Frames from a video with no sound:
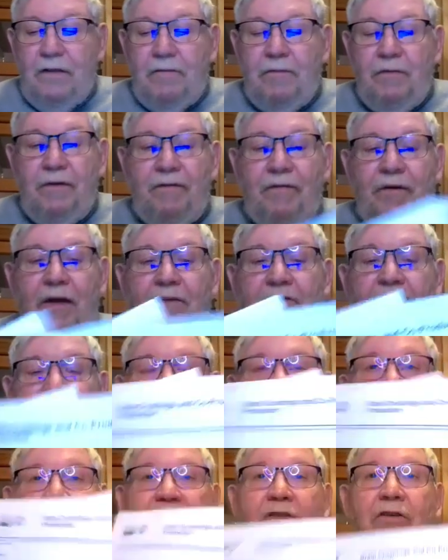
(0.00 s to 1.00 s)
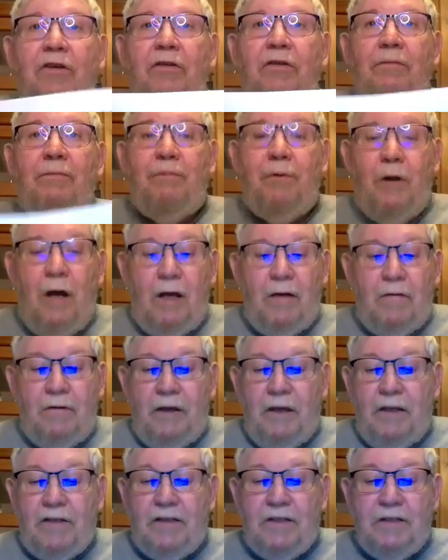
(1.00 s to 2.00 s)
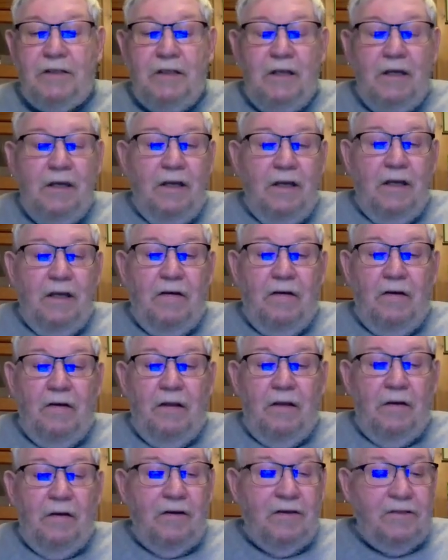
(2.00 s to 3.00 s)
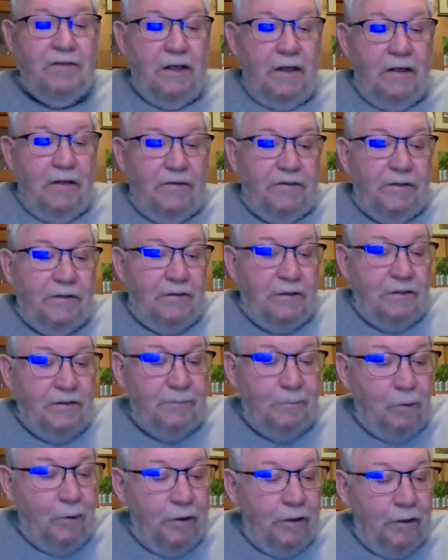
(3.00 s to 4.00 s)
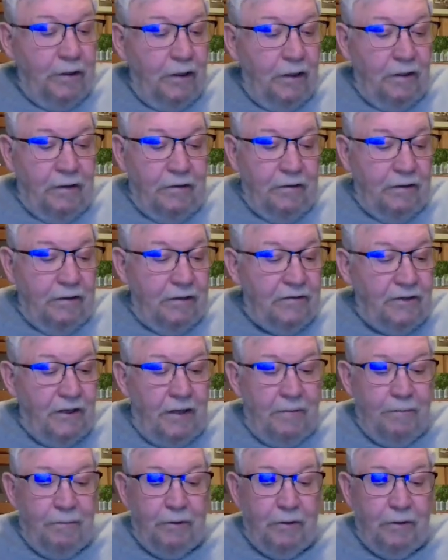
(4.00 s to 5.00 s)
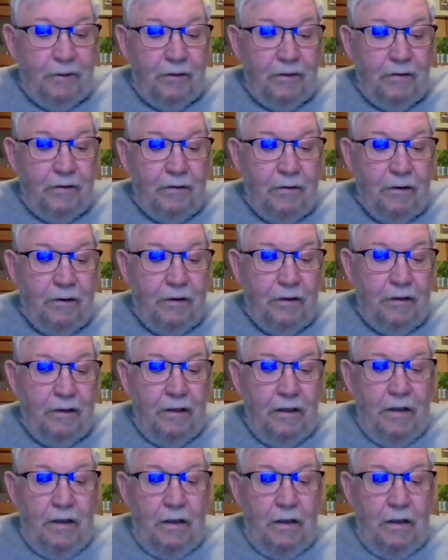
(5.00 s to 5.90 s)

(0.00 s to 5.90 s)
we've had such good progress on our sales at this point. Good example here in corn.